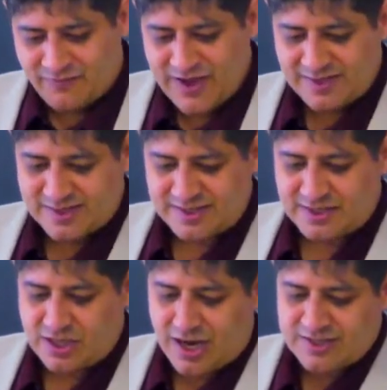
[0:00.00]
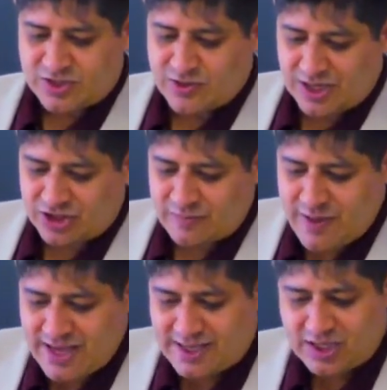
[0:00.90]
faces in God's direction,
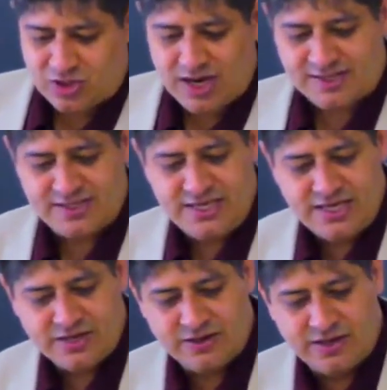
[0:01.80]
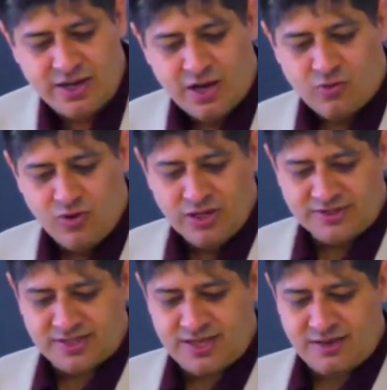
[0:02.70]
making Christ near and
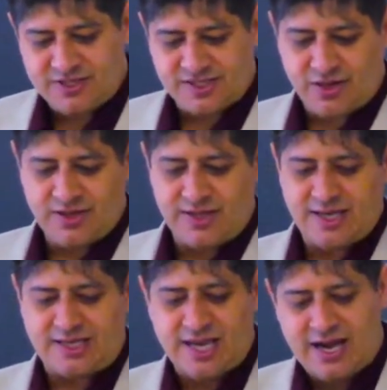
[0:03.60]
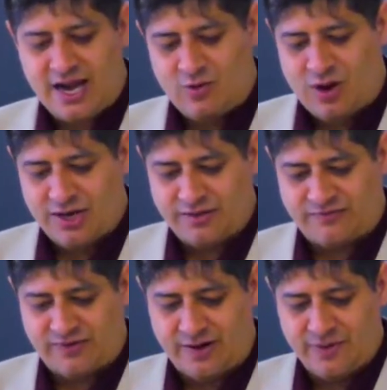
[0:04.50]
real to them so that they cannot wander
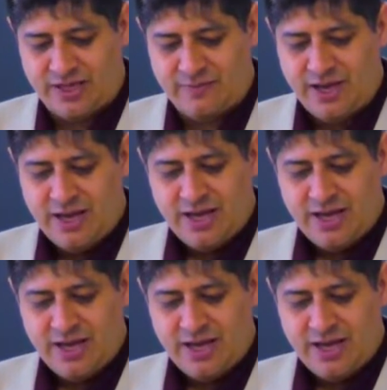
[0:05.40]
from Him